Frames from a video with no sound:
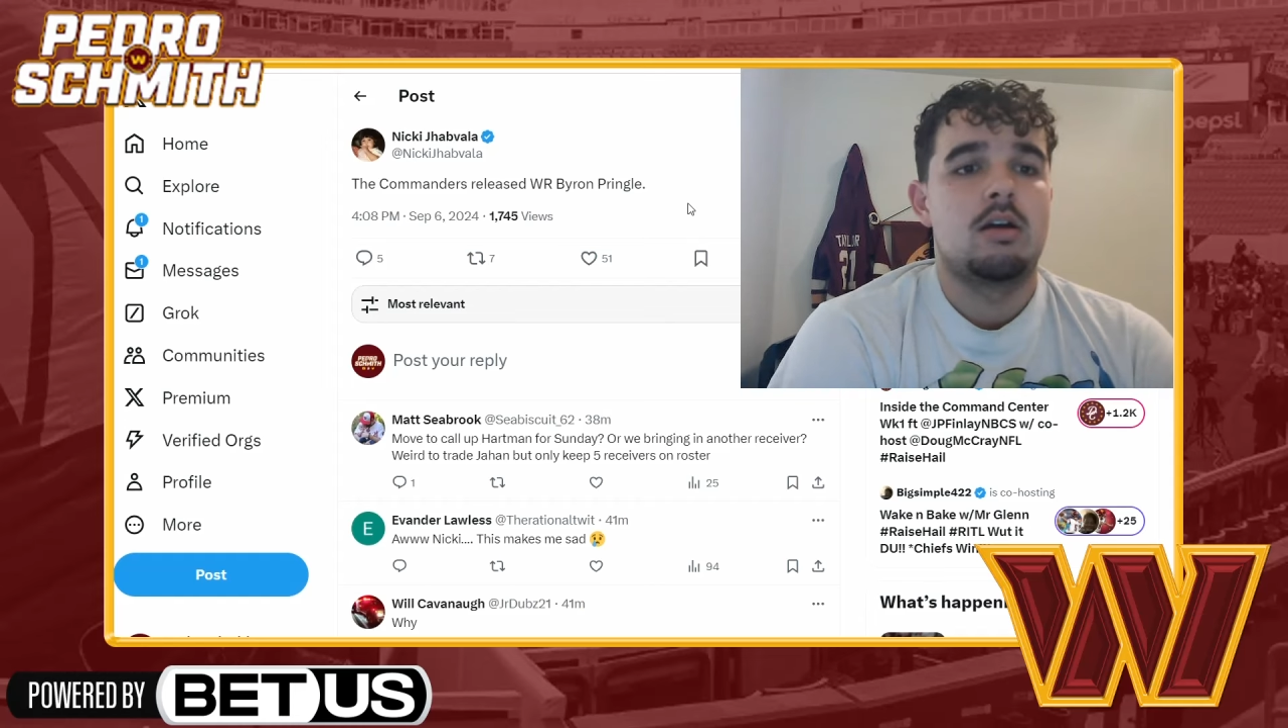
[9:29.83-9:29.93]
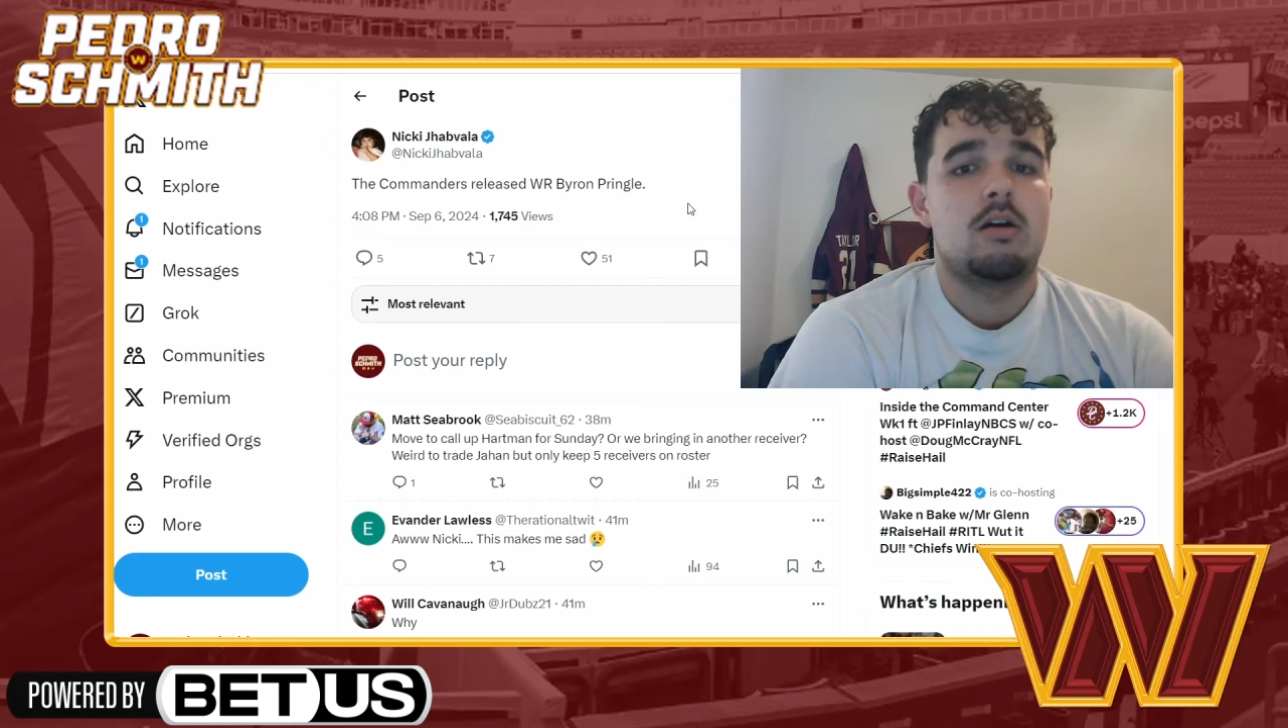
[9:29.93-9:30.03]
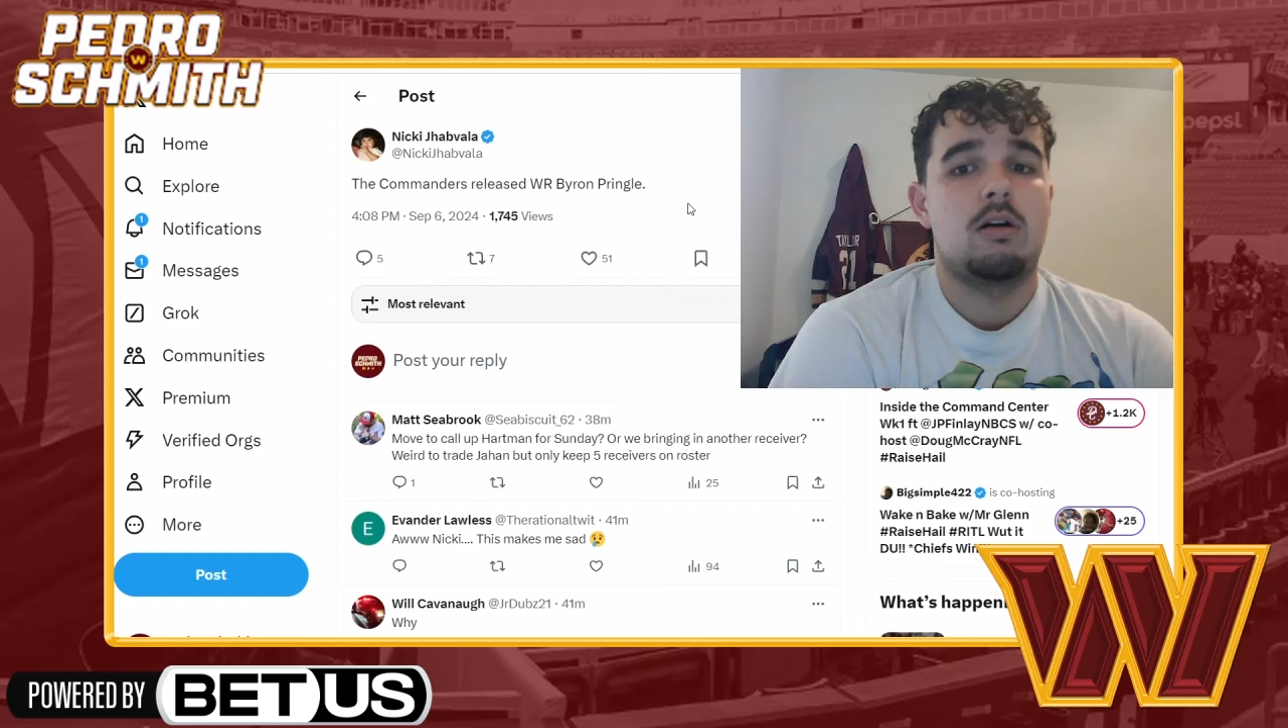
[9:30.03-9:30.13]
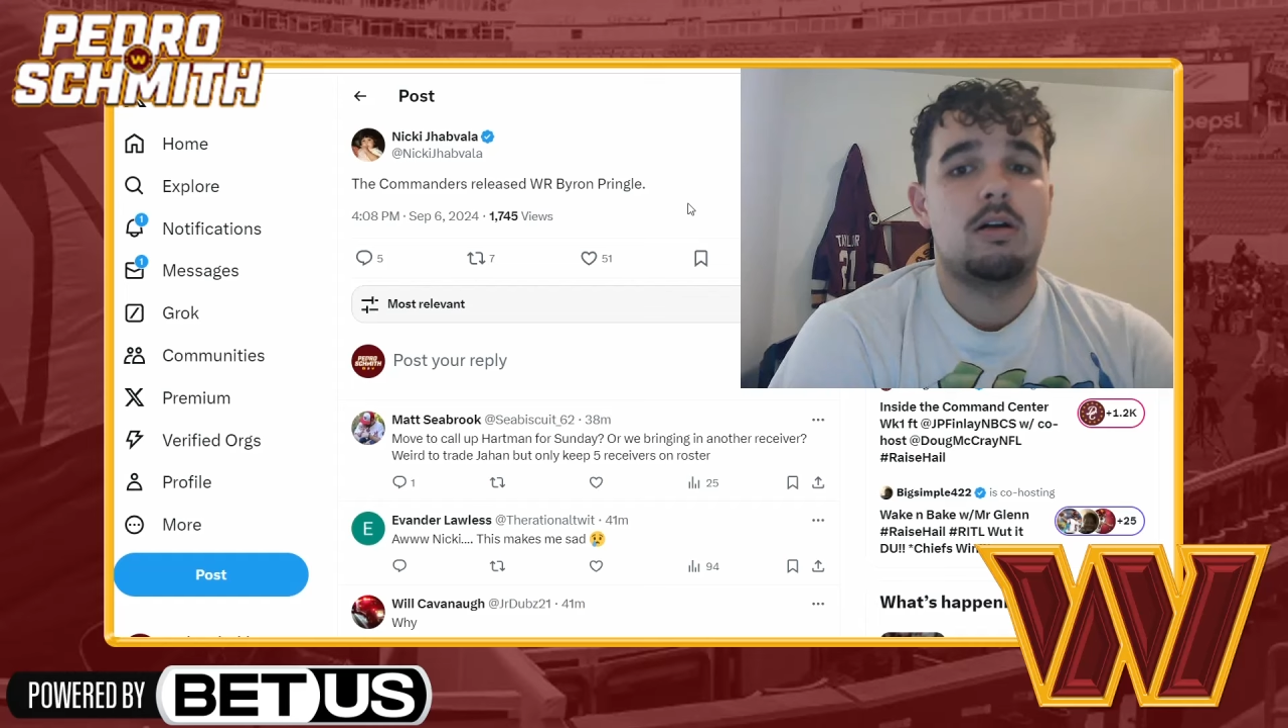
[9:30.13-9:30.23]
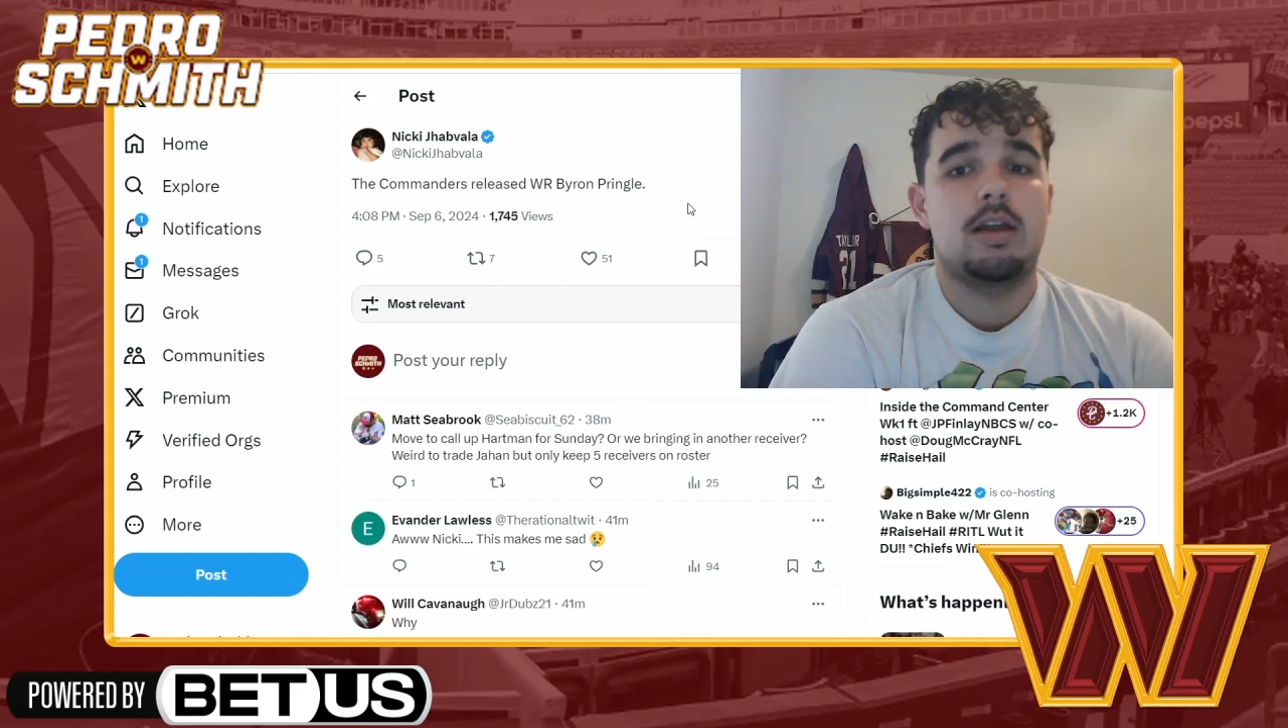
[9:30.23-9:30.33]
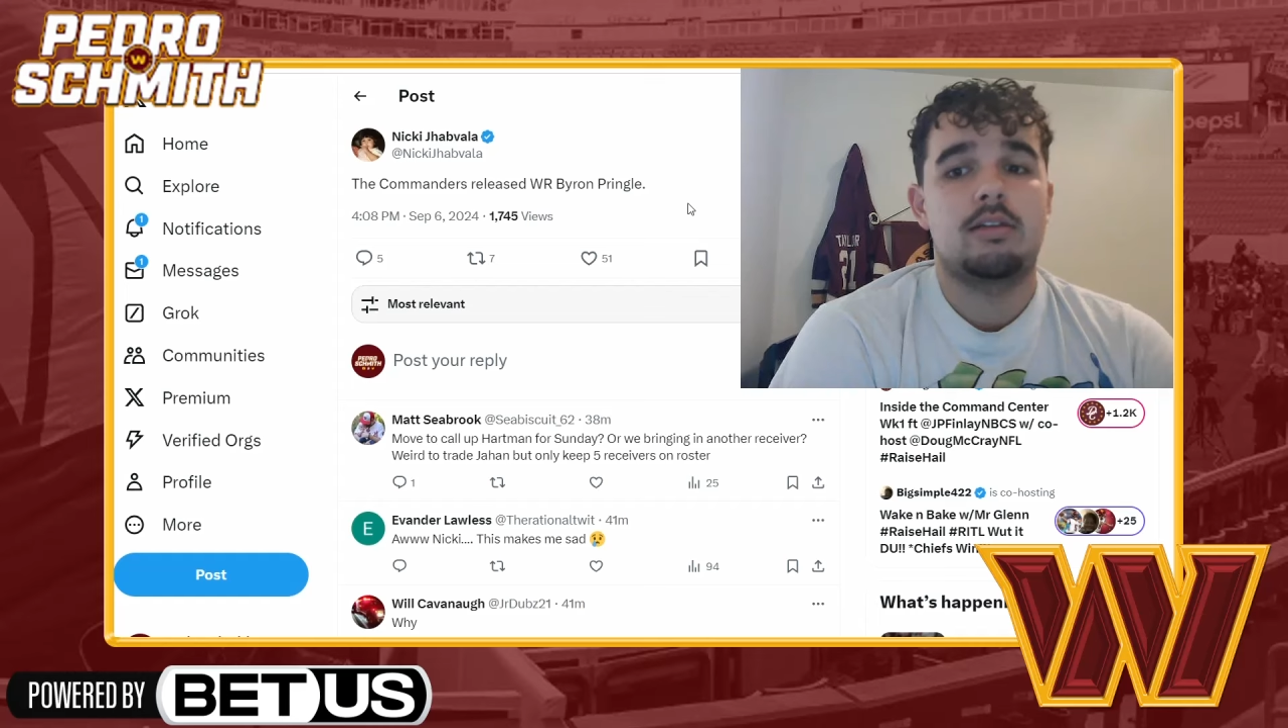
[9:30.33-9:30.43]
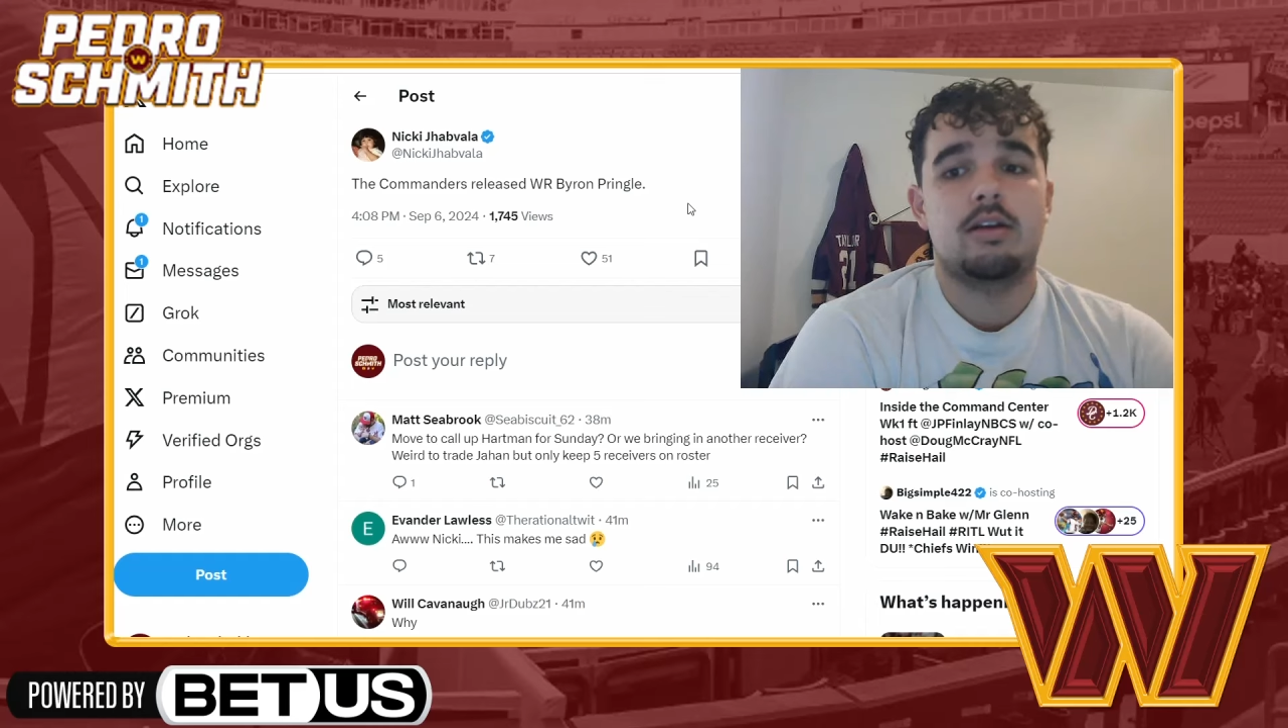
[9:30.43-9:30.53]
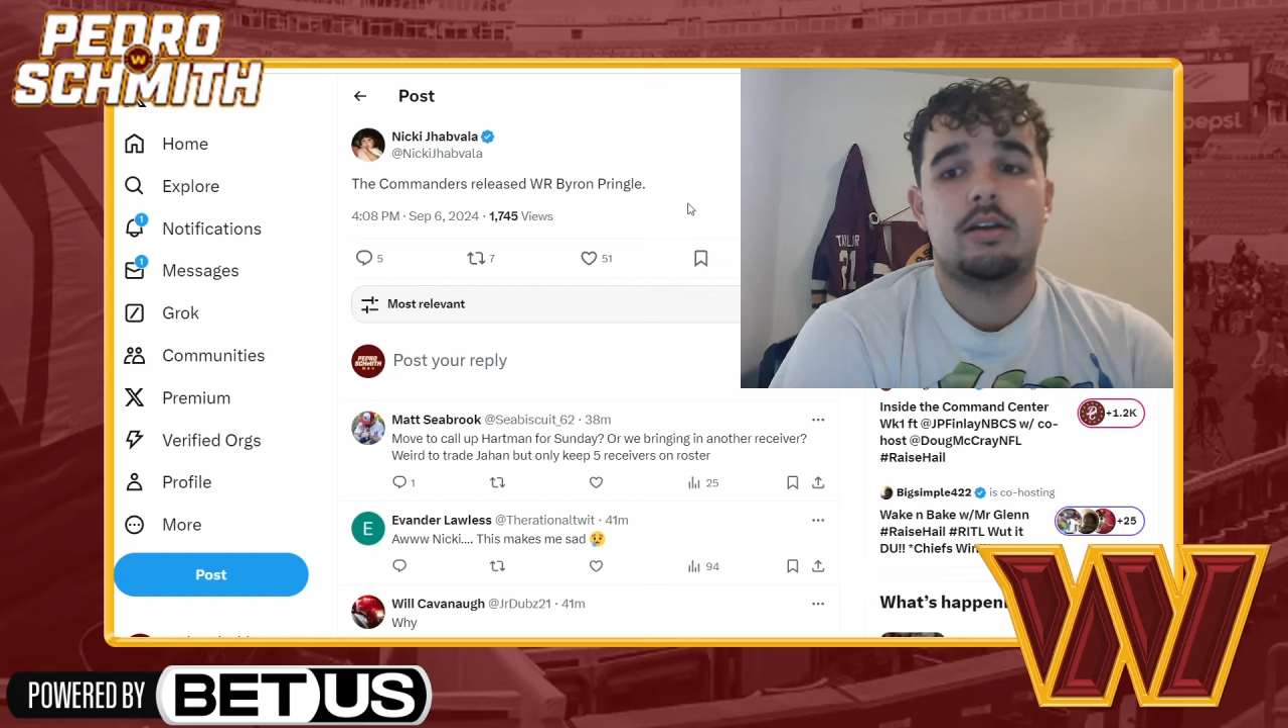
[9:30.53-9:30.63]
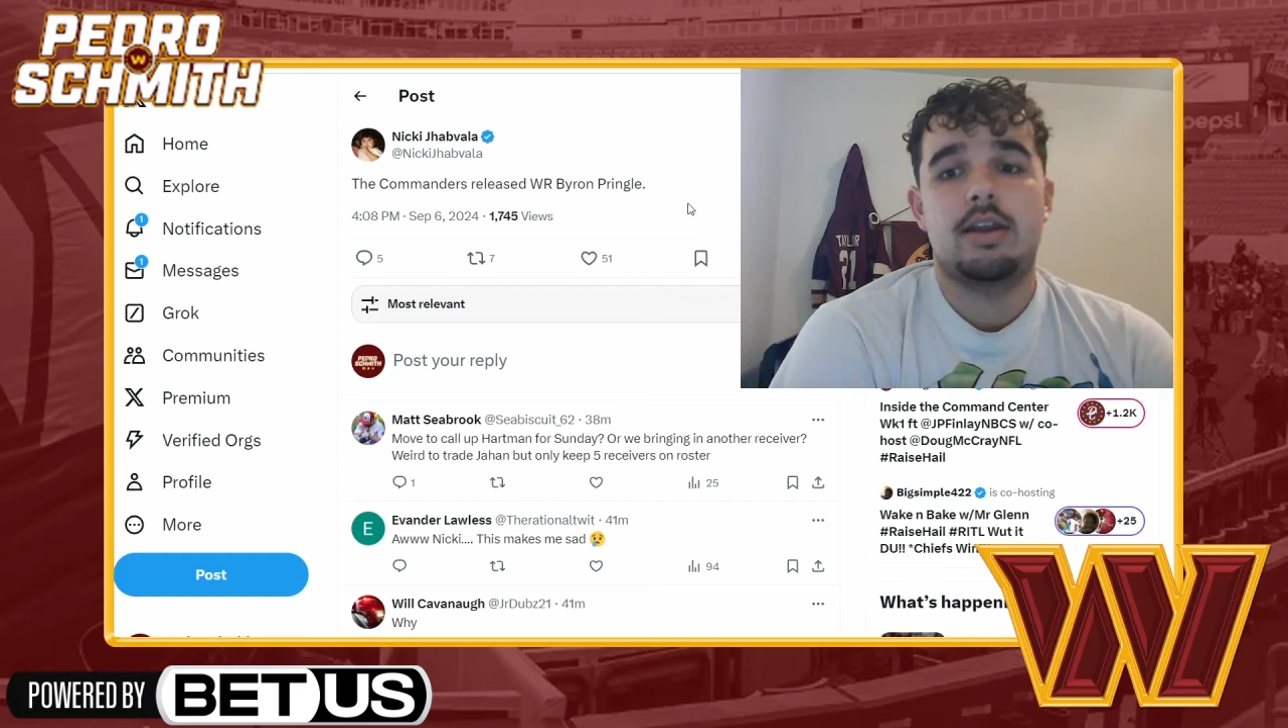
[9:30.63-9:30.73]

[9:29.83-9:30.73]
all hands on